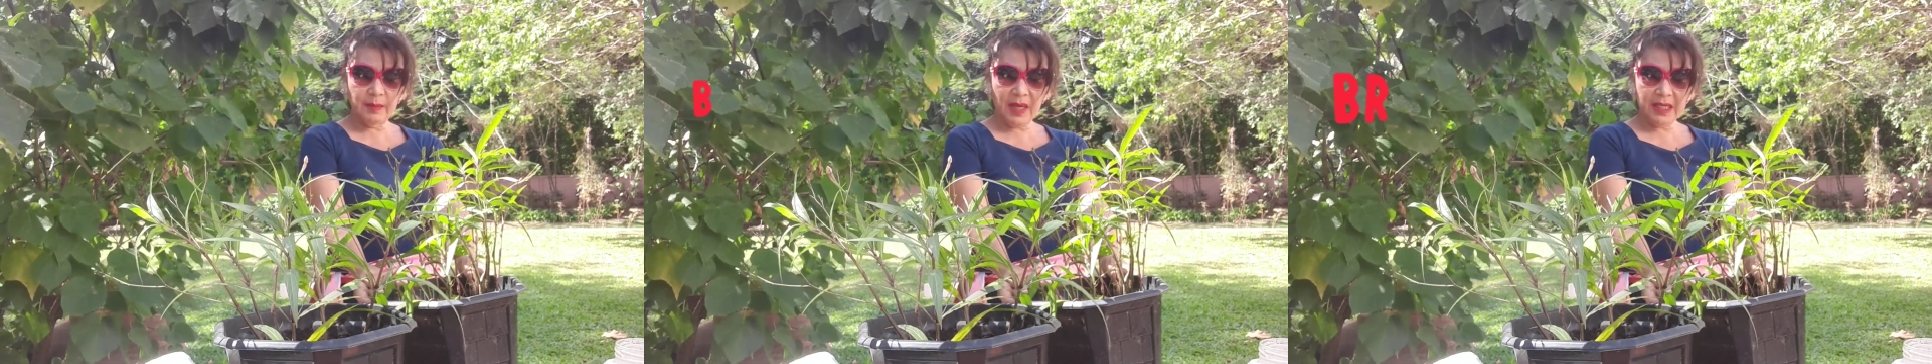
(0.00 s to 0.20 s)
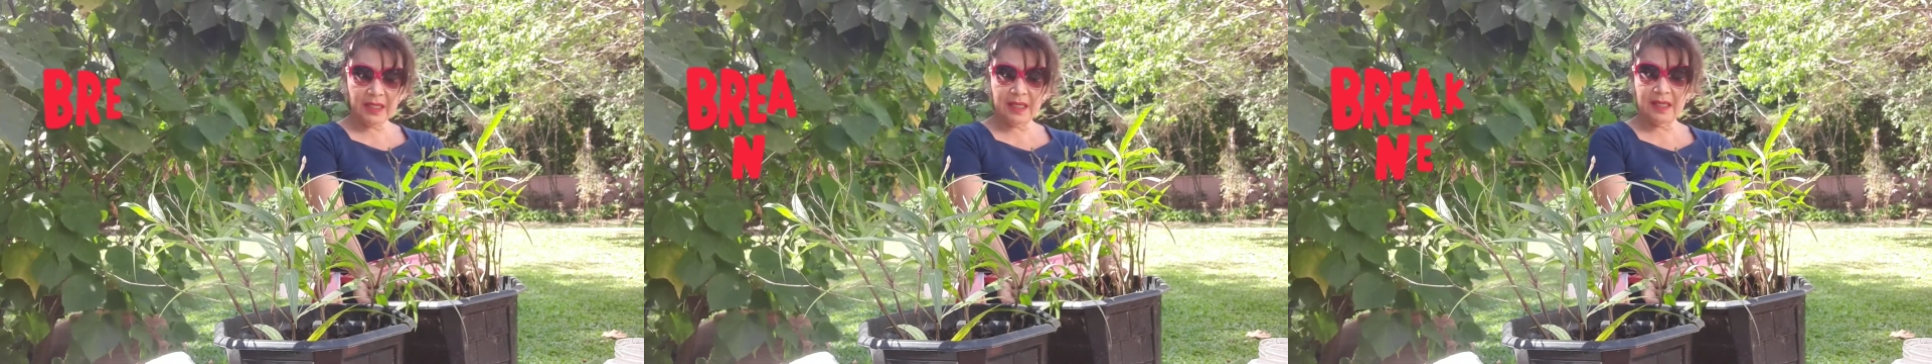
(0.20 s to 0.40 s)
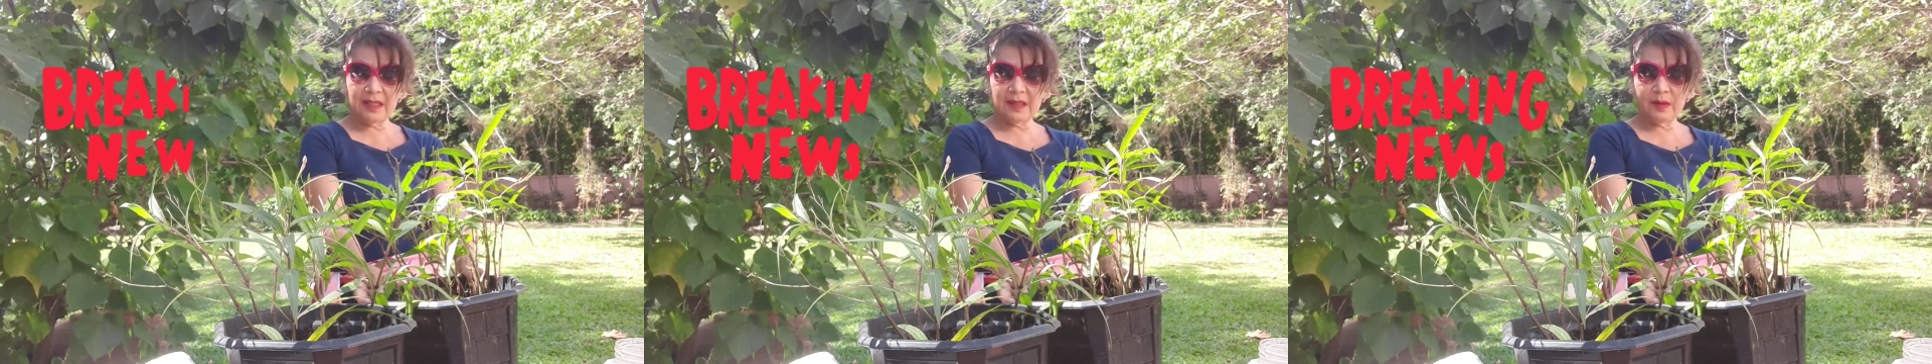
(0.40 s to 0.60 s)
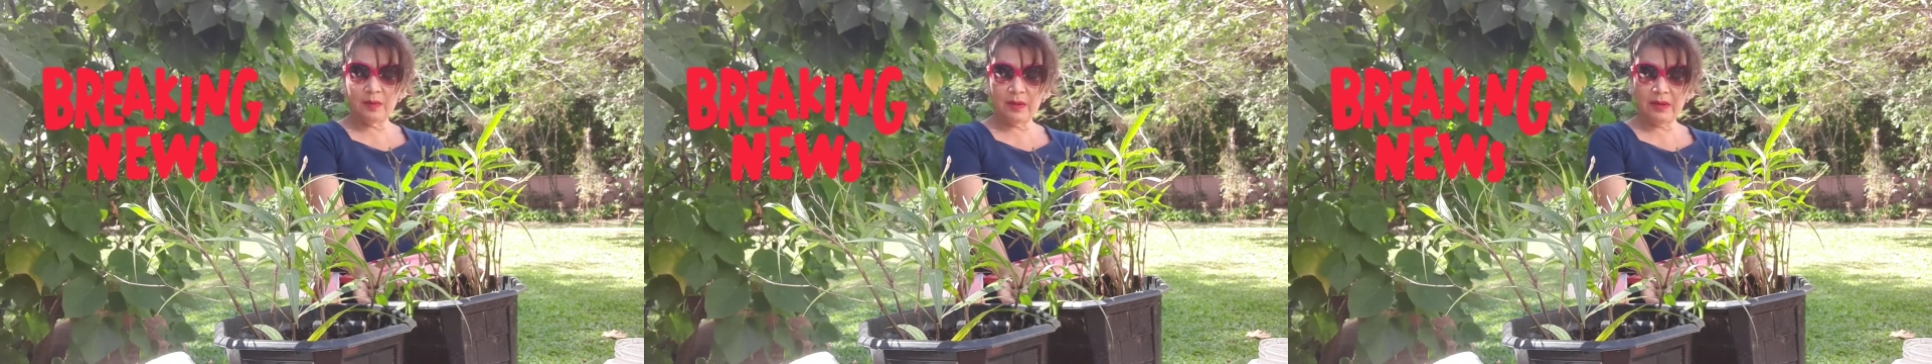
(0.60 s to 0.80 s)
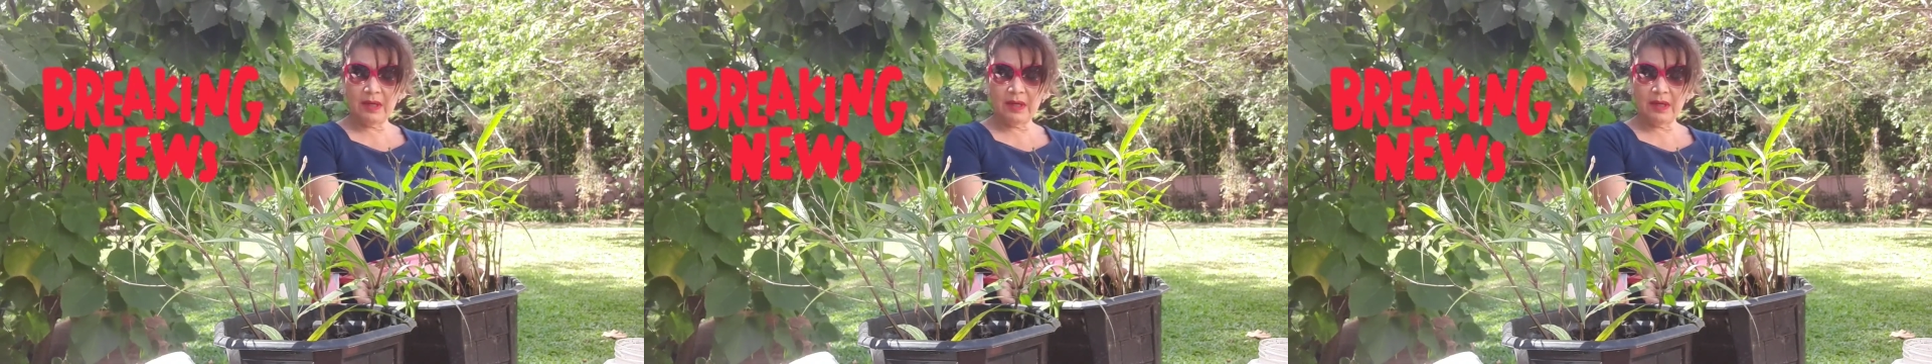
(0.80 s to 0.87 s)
monkeys were